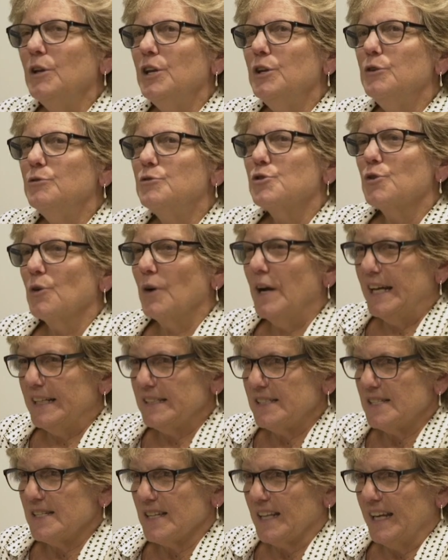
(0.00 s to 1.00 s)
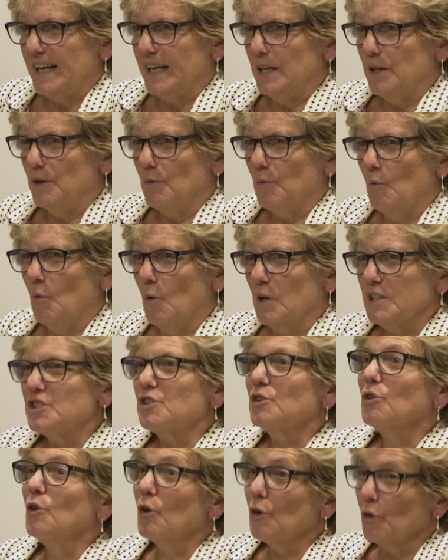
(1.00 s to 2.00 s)
do you translate
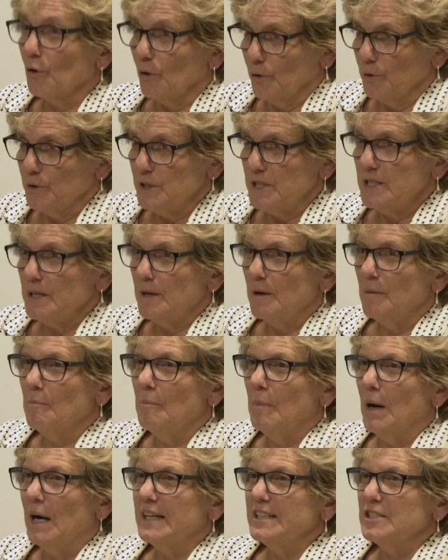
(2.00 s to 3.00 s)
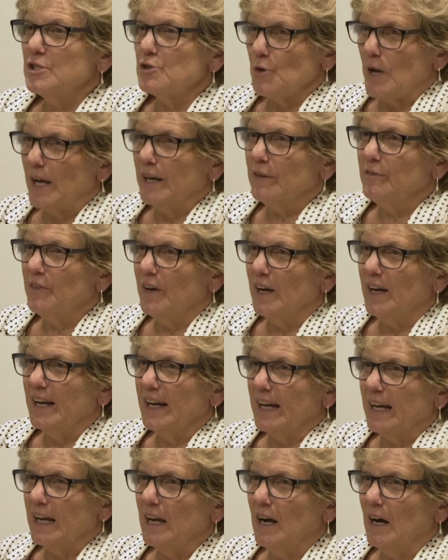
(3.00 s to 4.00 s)
what's learned by
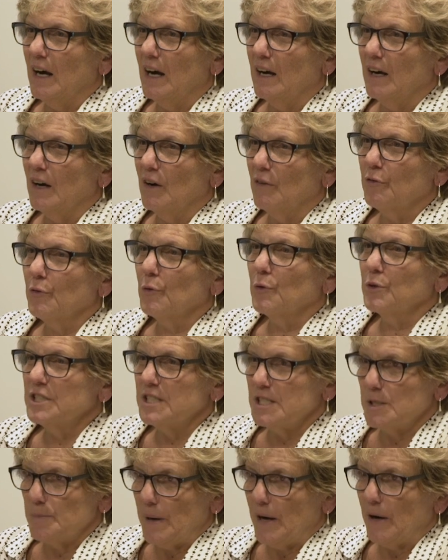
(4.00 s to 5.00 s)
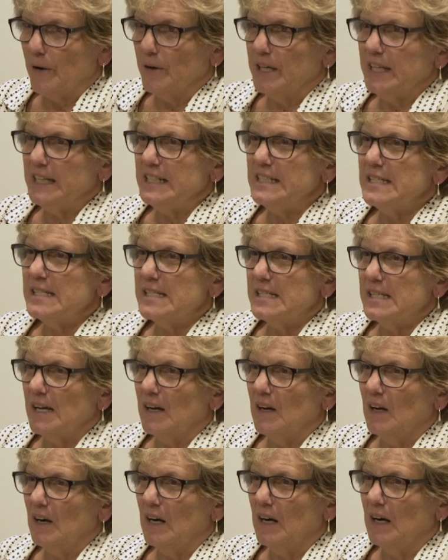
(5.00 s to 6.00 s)
stratifying for
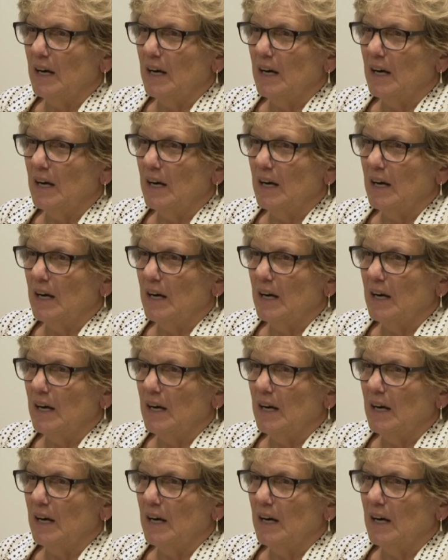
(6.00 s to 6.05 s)
disparities